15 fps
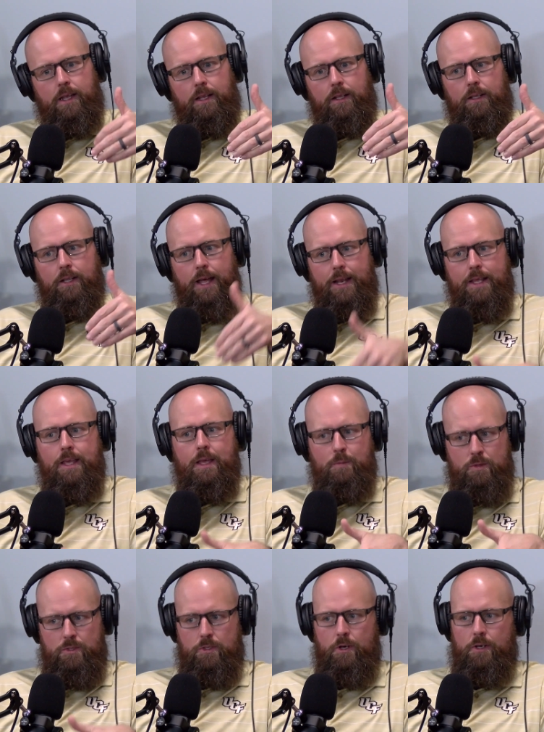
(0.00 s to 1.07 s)
and letting Him
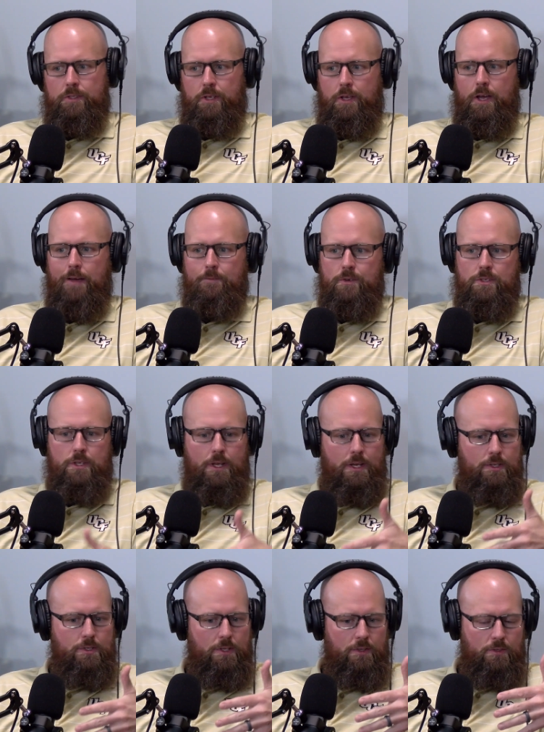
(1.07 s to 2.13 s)
start the conversation.